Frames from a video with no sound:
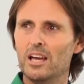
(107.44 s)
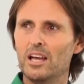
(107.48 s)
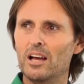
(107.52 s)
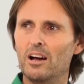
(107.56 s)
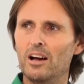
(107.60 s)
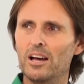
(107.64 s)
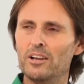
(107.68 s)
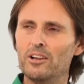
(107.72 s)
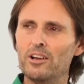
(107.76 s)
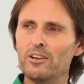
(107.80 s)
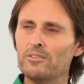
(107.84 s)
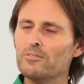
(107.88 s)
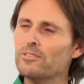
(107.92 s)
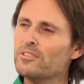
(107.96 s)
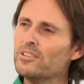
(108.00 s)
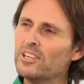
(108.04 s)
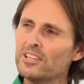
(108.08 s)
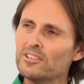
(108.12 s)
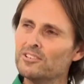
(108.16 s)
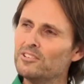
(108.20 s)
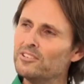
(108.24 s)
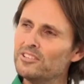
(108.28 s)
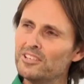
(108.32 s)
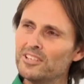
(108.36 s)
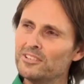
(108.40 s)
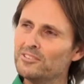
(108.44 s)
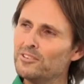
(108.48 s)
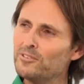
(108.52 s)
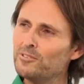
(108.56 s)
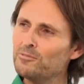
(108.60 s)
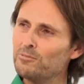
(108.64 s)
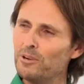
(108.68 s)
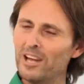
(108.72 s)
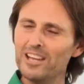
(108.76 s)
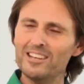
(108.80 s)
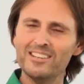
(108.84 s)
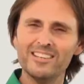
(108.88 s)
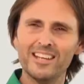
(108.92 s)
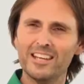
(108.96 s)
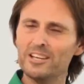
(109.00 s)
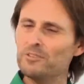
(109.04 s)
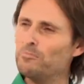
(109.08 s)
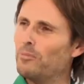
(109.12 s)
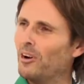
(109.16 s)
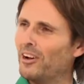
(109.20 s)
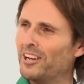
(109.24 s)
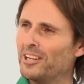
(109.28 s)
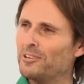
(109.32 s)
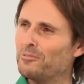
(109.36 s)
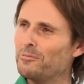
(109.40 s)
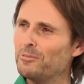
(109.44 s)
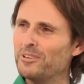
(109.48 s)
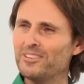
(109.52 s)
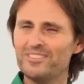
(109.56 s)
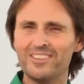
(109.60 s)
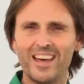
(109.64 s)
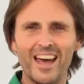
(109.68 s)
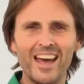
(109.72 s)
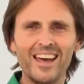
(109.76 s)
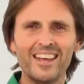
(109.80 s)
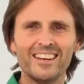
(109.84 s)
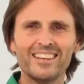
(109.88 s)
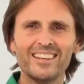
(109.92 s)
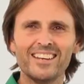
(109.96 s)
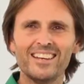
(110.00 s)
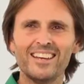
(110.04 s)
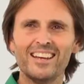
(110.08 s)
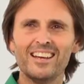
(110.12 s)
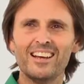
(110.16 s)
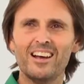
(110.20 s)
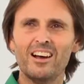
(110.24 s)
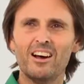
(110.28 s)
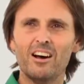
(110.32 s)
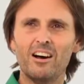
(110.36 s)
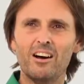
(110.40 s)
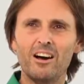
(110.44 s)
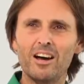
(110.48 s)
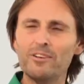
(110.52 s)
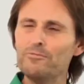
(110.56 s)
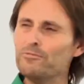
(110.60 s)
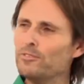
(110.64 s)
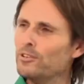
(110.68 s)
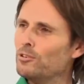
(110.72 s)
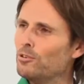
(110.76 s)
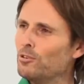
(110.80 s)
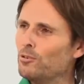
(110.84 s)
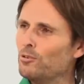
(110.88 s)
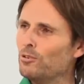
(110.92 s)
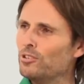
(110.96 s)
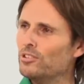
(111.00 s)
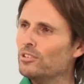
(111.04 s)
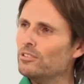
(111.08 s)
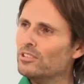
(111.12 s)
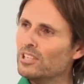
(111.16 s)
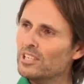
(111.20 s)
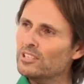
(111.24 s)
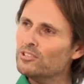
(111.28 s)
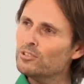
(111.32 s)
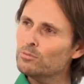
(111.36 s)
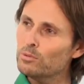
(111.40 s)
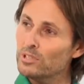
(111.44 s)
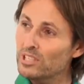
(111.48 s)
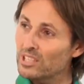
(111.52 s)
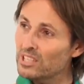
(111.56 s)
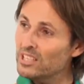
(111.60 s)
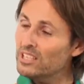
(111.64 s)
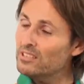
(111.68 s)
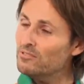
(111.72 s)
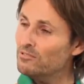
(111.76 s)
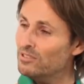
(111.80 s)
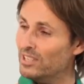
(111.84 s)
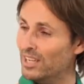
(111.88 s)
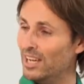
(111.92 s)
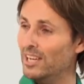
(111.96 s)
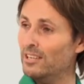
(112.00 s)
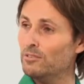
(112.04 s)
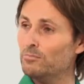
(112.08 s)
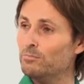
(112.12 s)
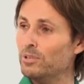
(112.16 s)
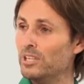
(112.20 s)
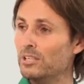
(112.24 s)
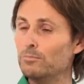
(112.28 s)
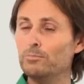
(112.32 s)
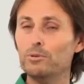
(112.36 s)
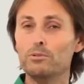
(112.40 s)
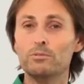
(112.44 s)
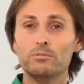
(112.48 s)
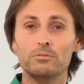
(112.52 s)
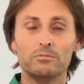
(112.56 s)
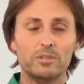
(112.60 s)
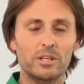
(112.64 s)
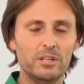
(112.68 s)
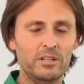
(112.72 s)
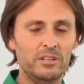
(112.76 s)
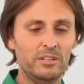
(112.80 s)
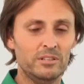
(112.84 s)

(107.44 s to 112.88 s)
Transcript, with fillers: I don't think you need to threaten anybody with that. I feel you need to alleviate people.